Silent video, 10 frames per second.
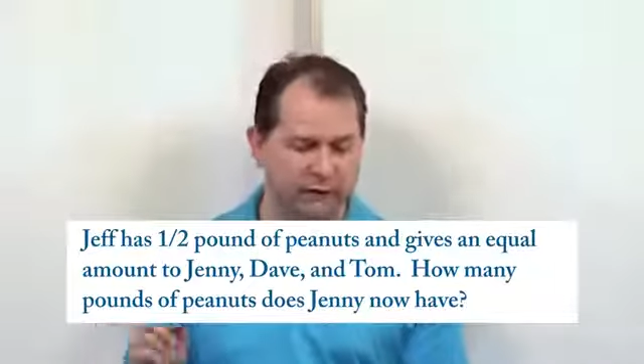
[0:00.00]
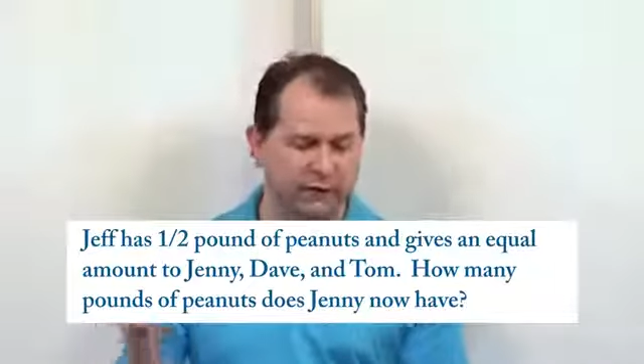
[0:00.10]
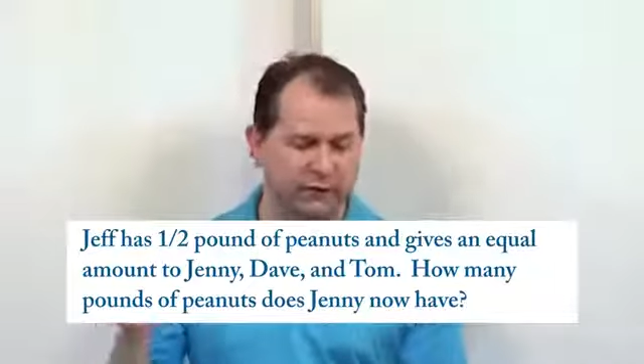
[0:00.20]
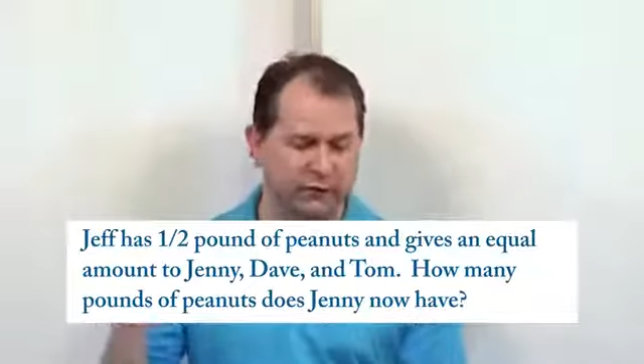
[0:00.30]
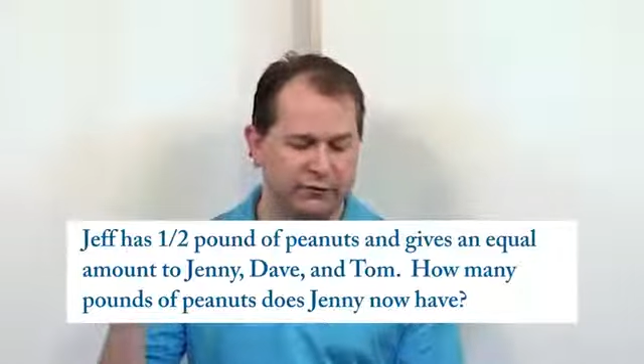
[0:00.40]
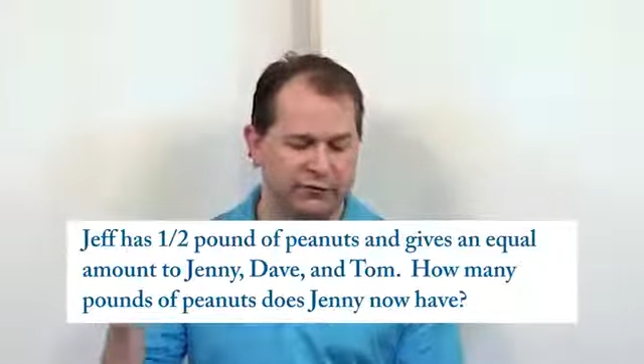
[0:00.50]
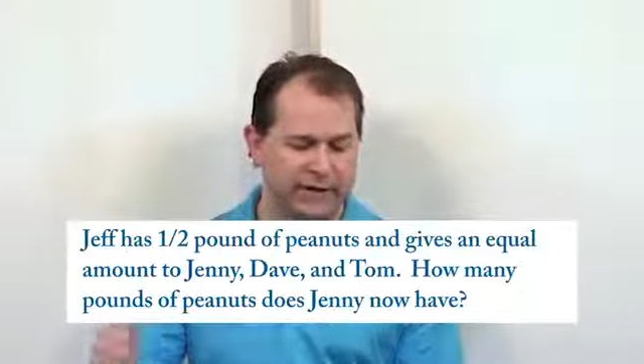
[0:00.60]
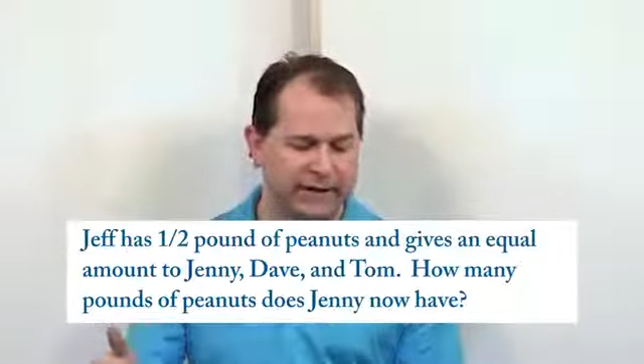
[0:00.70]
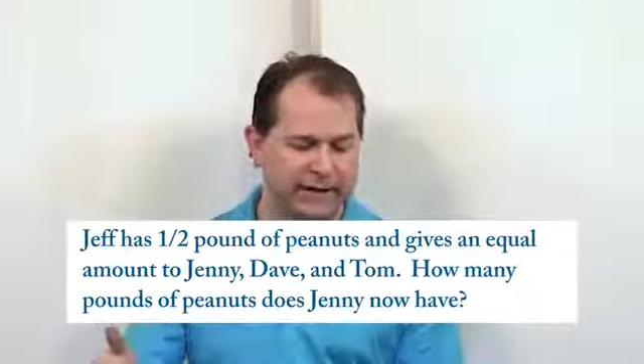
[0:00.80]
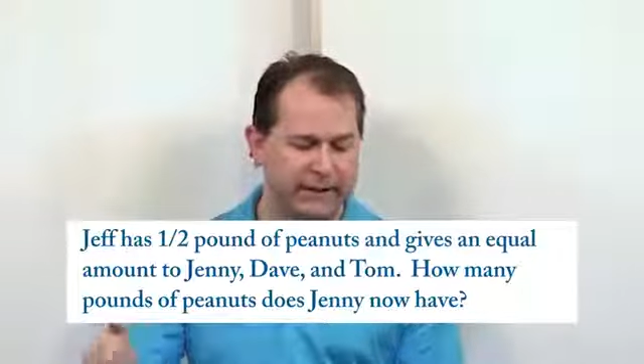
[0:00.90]
to
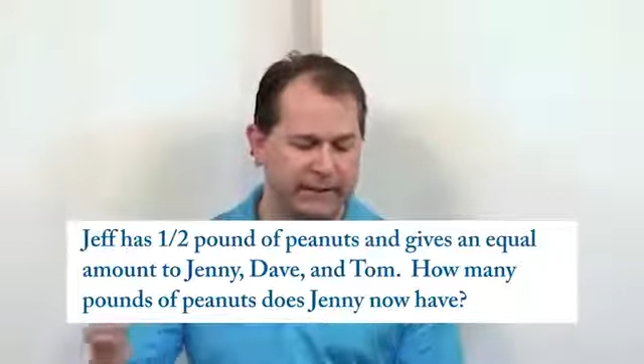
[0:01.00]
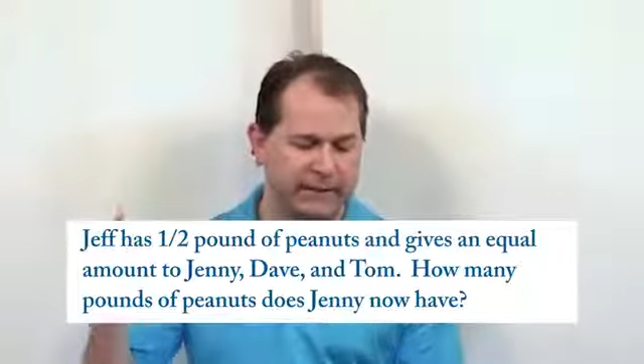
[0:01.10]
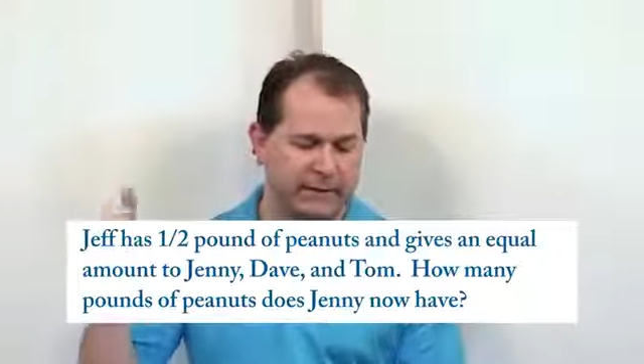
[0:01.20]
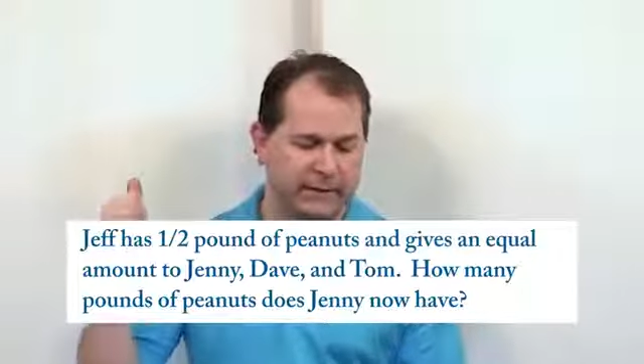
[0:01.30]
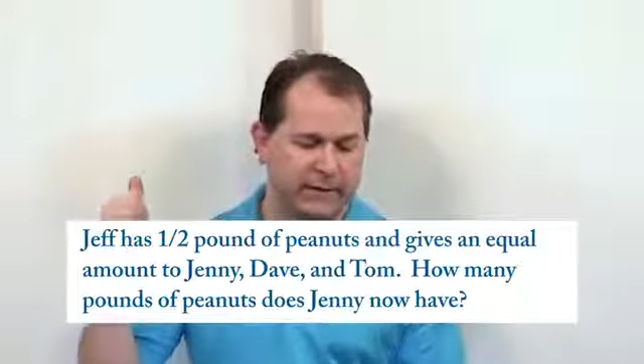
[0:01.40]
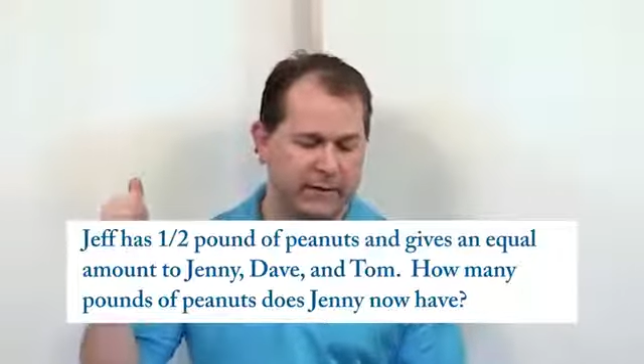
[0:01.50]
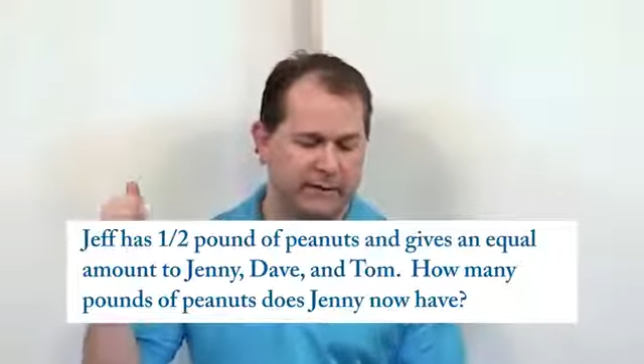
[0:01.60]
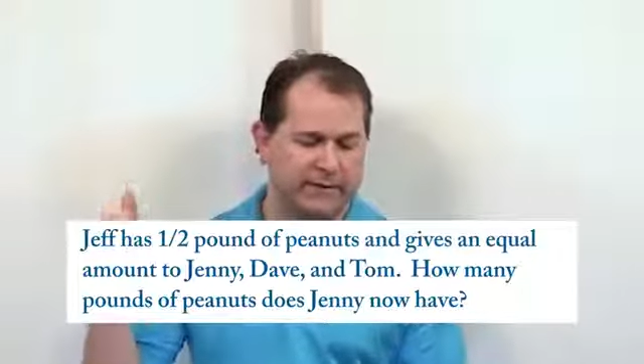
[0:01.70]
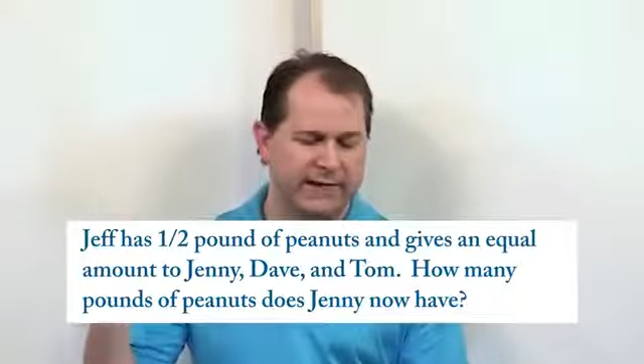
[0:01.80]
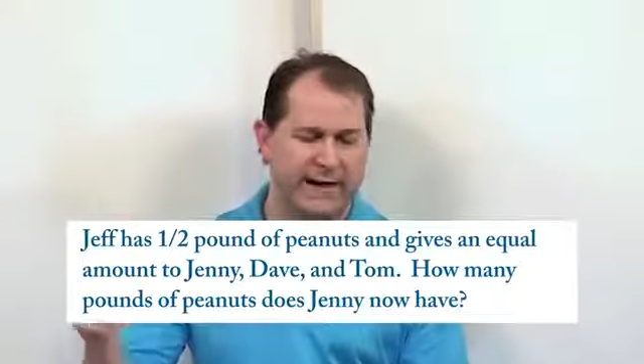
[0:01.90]
Jenny,
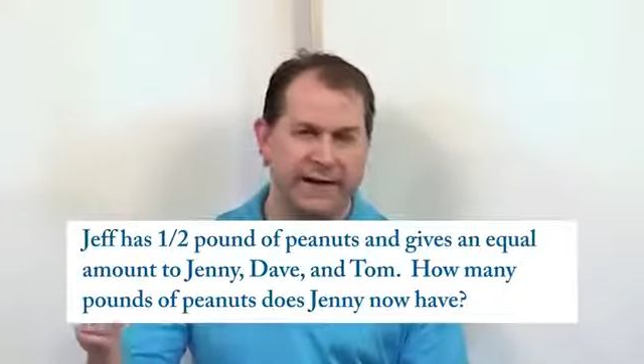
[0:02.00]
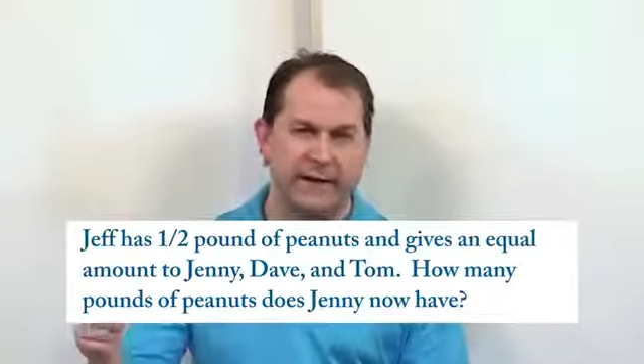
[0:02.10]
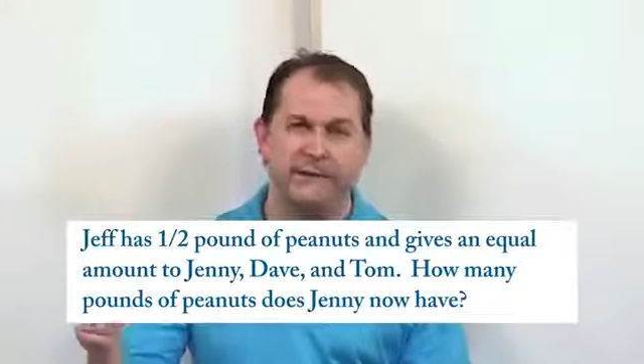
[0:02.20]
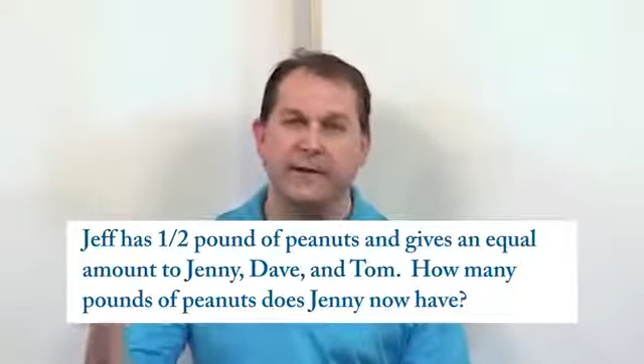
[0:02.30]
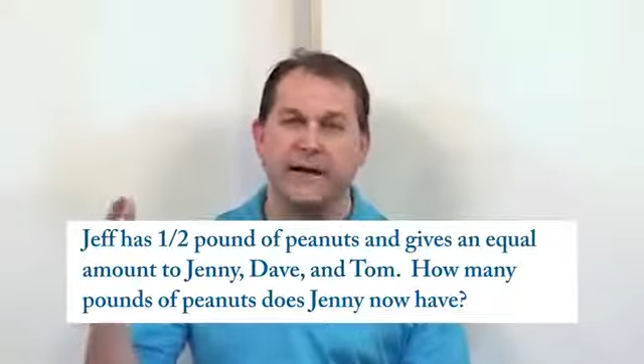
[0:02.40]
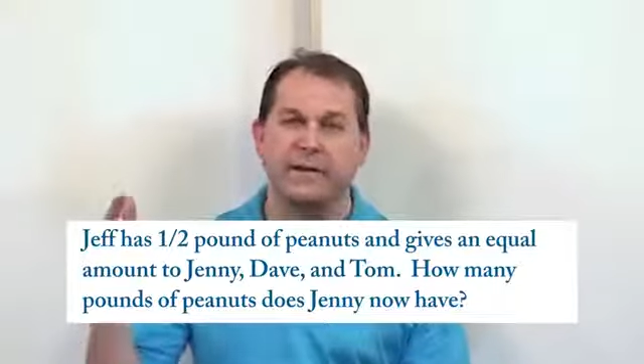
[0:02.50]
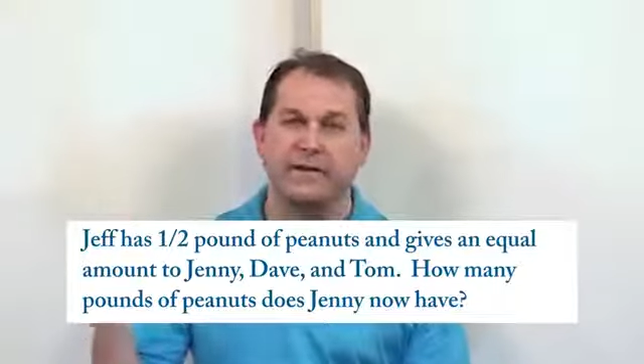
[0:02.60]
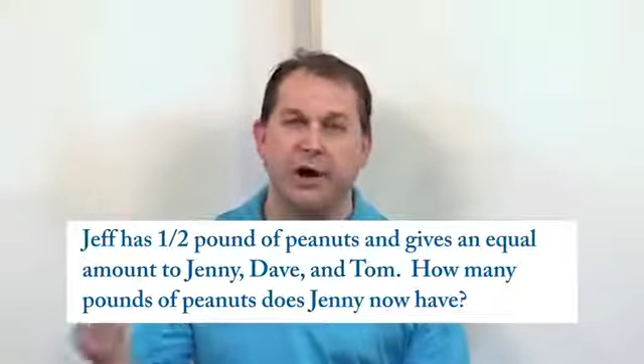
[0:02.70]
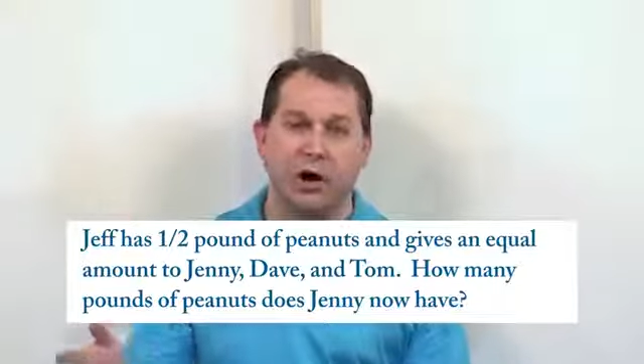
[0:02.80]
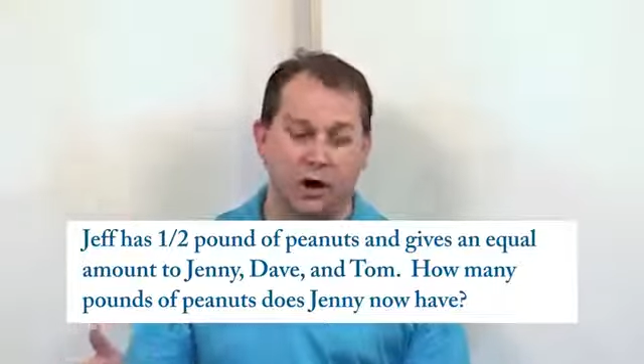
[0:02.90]
Dave, and
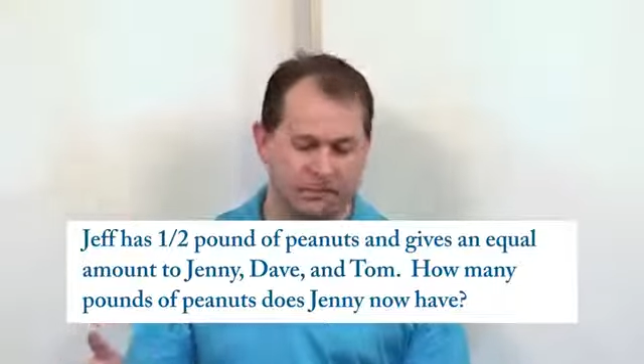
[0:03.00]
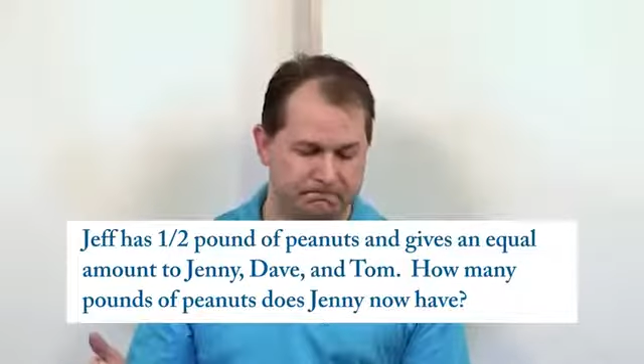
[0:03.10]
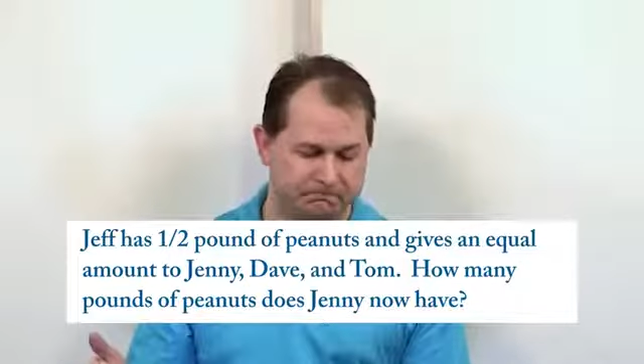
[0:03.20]
Tom.